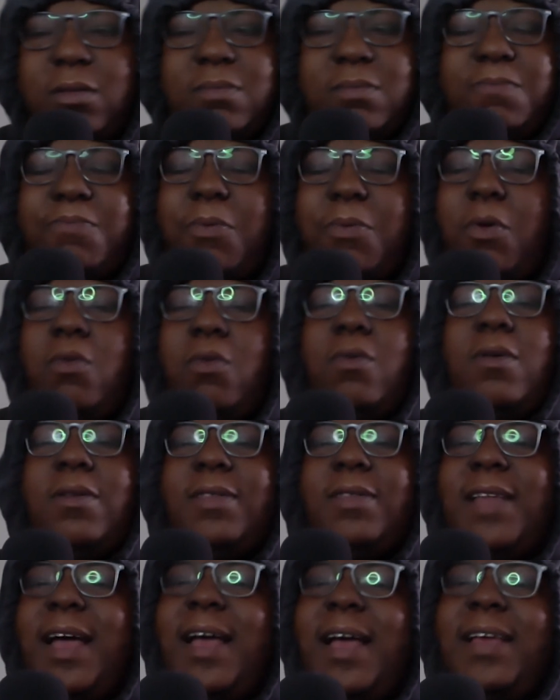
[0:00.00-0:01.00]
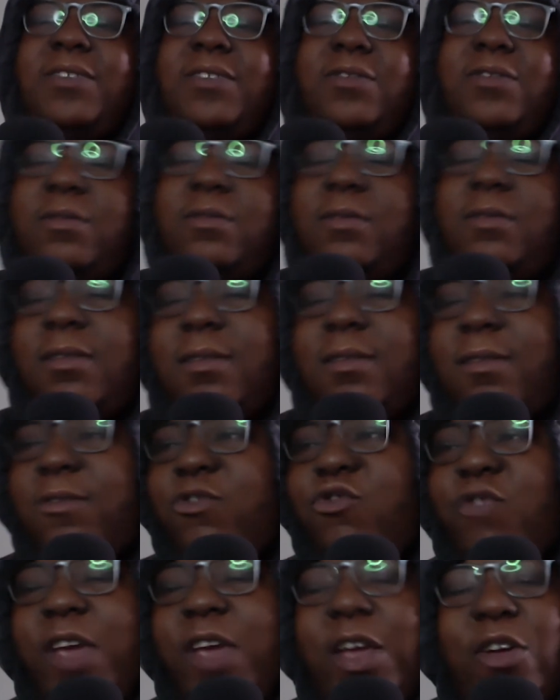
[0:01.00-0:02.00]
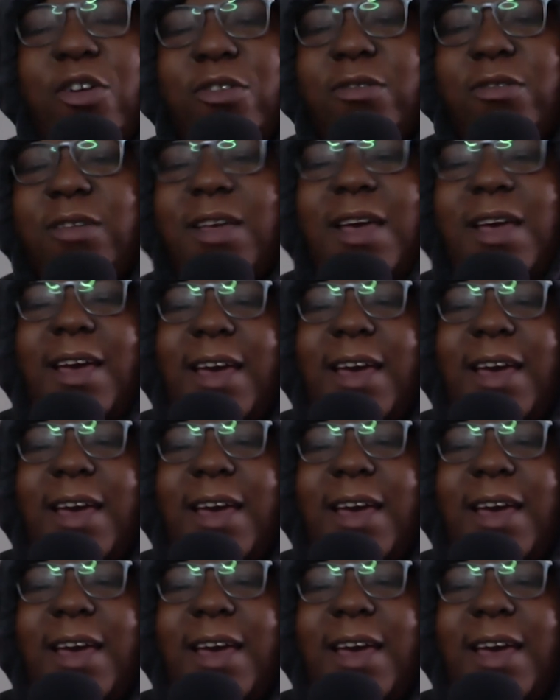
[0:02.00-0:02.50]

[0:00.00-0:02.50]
Bro, that is straight con.